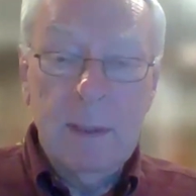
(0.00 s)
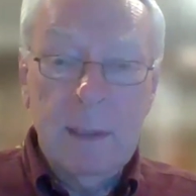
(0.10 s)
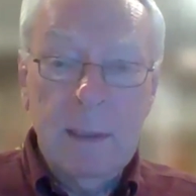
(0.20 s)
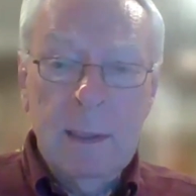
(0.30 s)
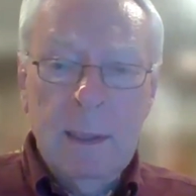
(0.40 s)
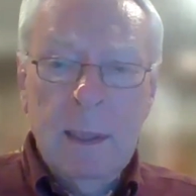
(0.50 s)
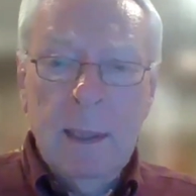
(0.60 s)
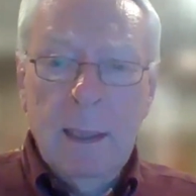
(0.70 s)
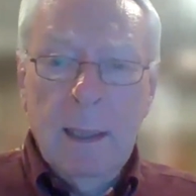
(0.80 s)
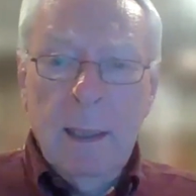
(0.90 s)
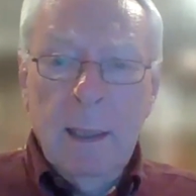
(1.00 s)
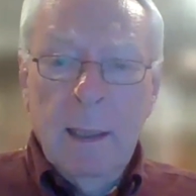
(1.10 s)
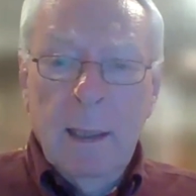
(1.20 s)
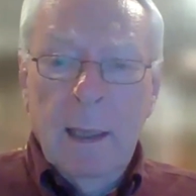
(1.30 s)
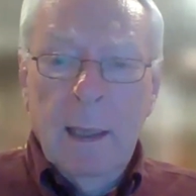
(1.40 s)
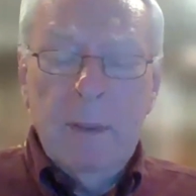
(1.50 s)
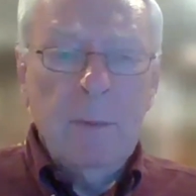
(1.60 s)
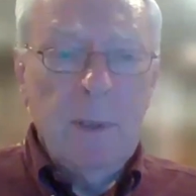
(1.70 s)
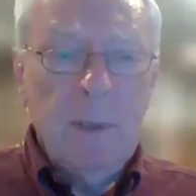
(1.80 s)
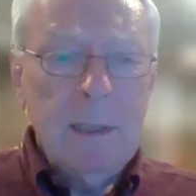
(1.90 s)
committee. And we
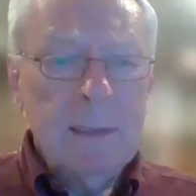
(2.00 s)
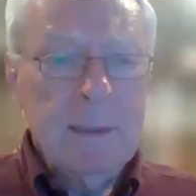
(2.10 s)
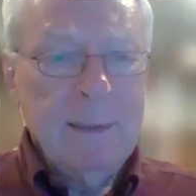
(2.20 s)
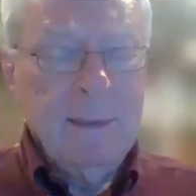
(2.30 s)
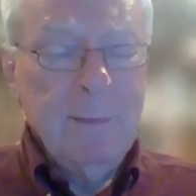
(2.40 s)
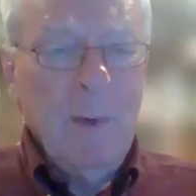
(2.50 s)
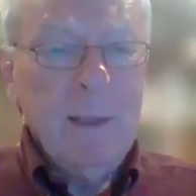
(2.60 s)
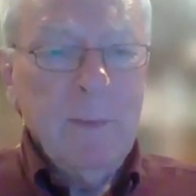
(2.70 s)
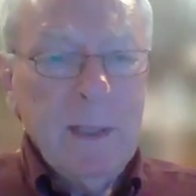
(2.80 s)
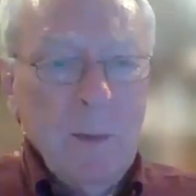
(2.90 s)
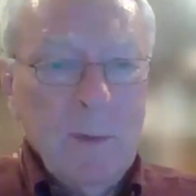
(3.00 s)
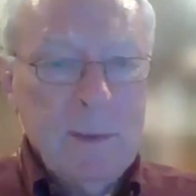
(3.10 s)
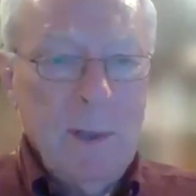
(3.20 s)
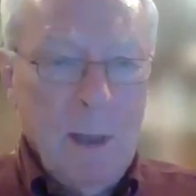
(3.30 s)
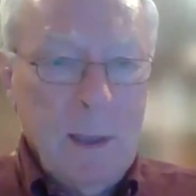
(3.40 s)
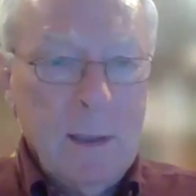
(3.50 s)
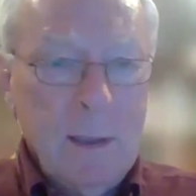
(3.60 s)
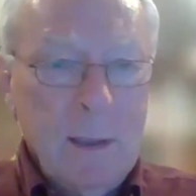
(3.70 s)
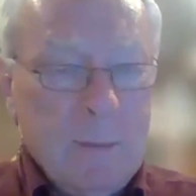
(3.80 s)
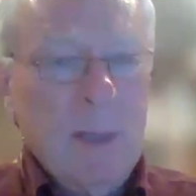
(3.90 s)
thought, well, why don't we go and talk
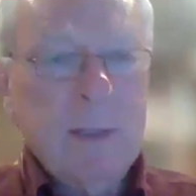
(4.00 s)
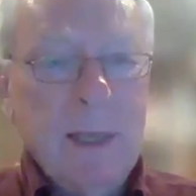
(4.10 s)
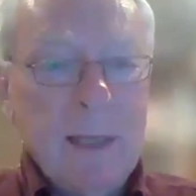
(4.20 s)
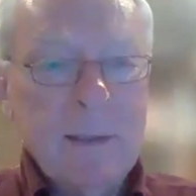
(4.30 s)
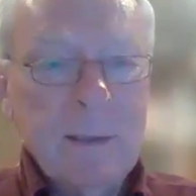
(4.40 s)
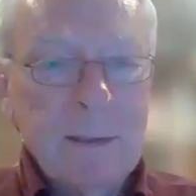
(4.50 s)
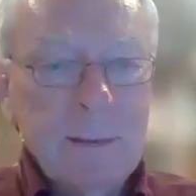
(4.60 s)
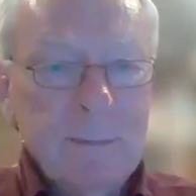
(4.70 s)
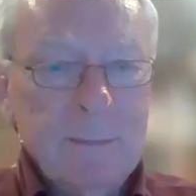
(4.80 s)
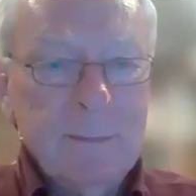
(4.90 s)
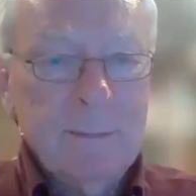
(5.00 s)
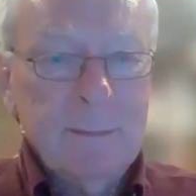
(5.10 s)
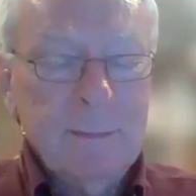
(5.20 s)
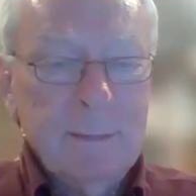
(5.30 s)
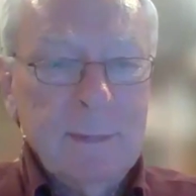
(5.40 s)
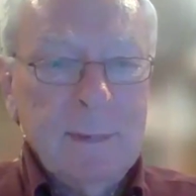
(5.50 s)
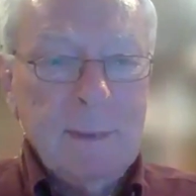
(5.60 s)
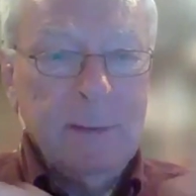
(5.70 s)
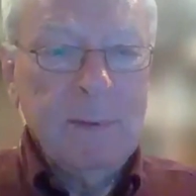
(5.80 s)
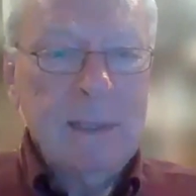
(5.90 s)
to the broadcasters?
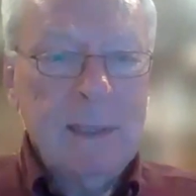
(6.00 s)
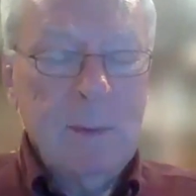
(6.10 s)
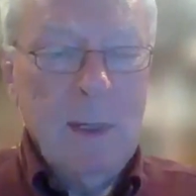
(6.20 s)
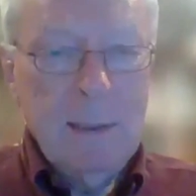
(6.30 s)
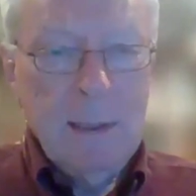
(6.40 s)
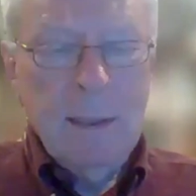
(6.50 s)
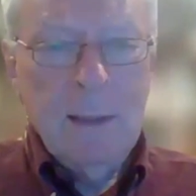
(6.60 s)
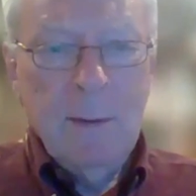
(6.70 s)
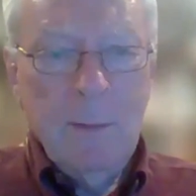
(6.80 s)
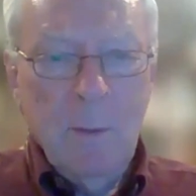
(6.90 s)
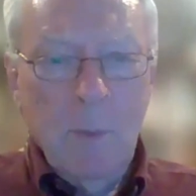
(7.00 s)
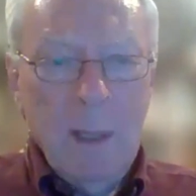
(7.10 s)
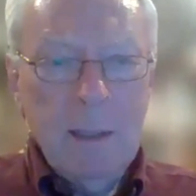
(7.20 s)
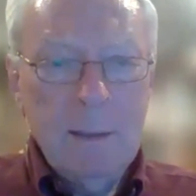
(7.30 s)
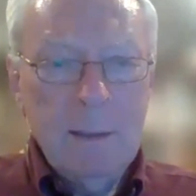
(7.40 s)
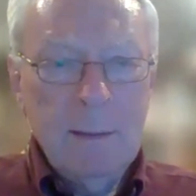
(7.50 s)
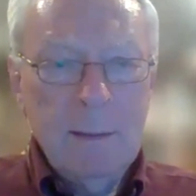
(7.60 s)
And we said, what?